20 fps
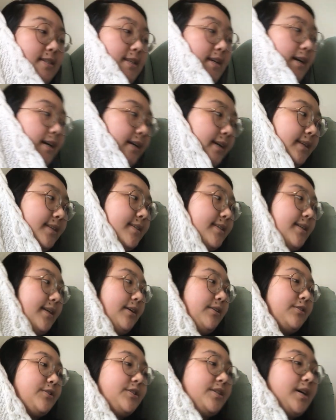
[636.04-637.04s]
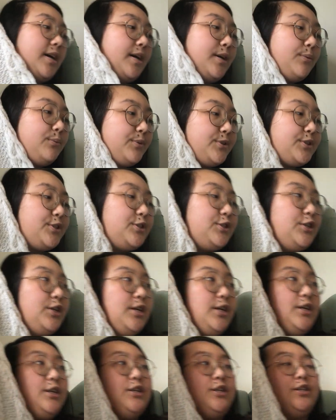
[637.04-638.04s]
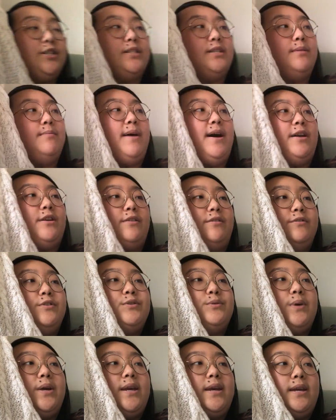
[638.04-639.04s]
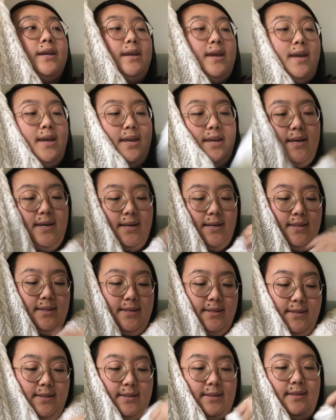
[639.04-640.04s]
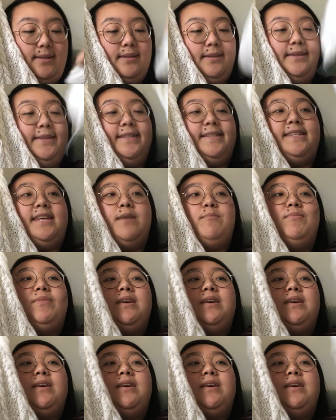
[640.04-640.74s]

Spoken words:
sides, the other side was just a matter of doing the same